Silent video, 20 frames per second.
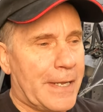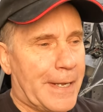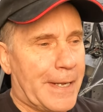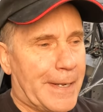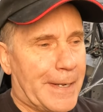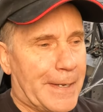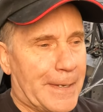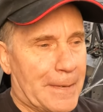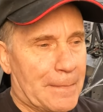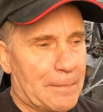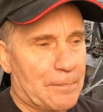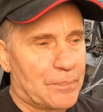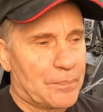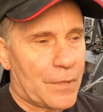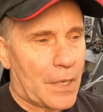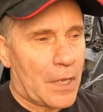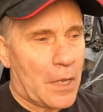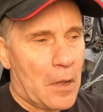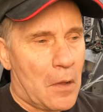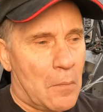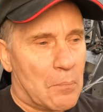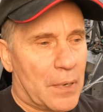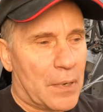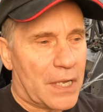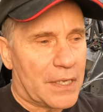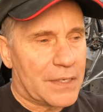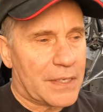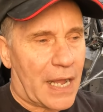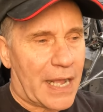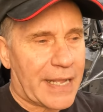
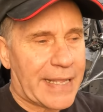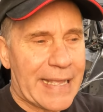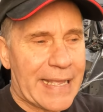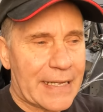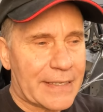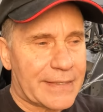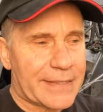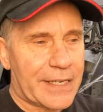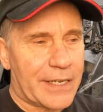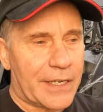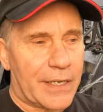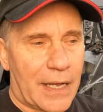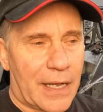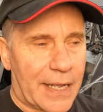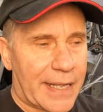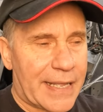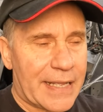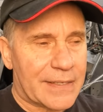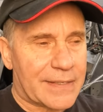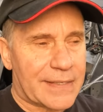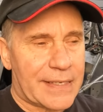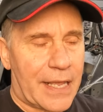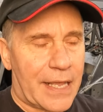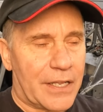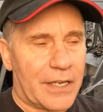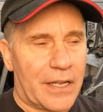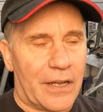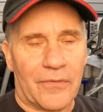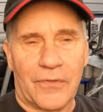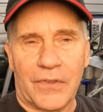But I can't say
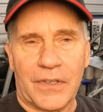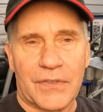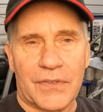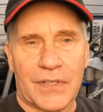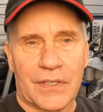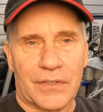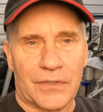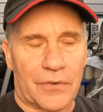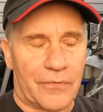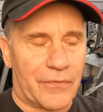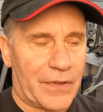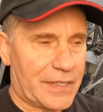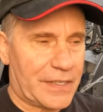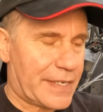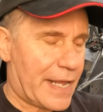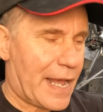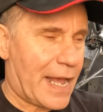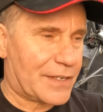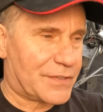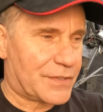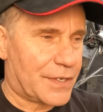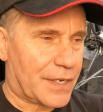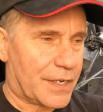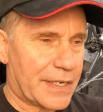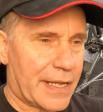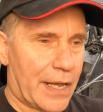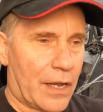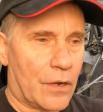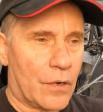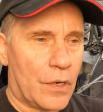enough. These things are fantastic.
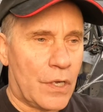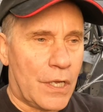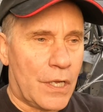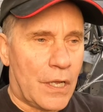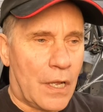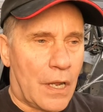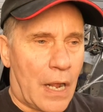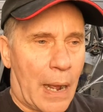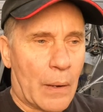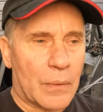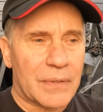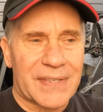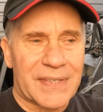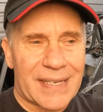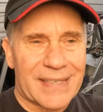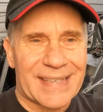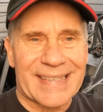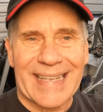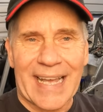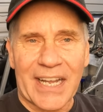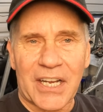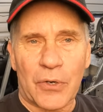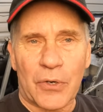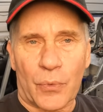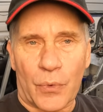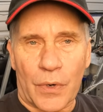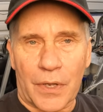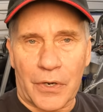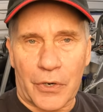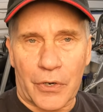Now, I would say second
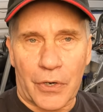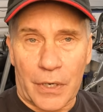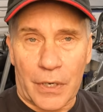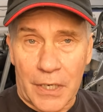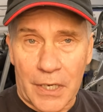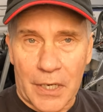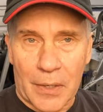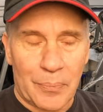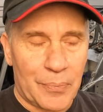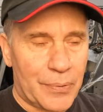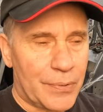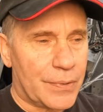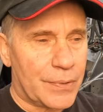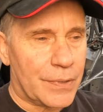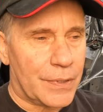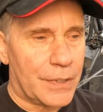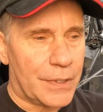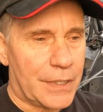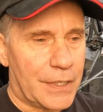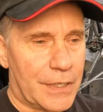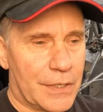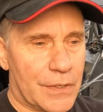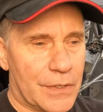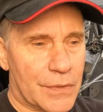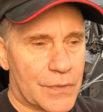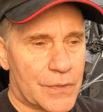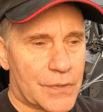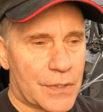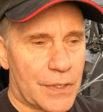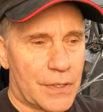runner up
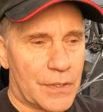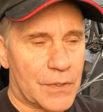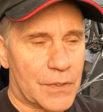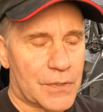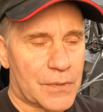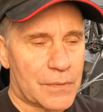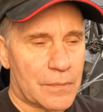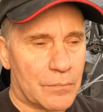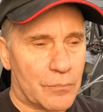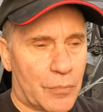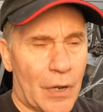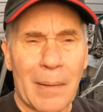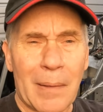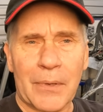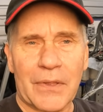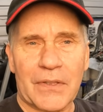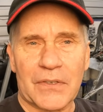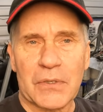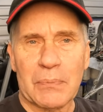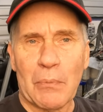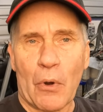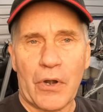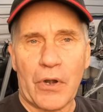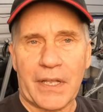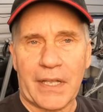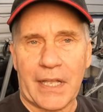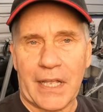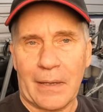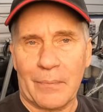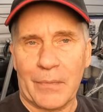is probably the
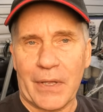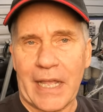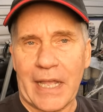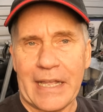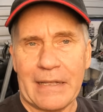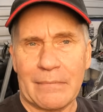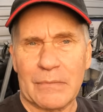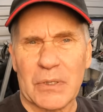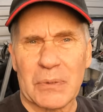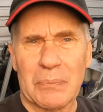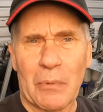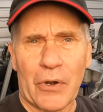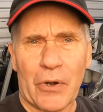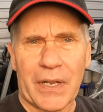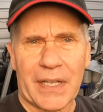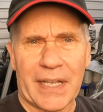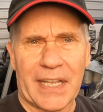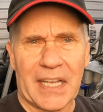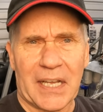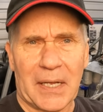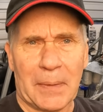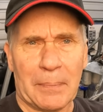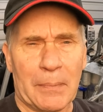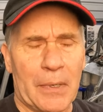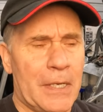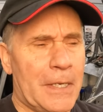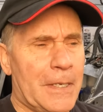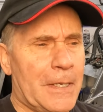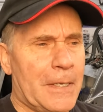Smarty Cam, the AIM Smarty Cam.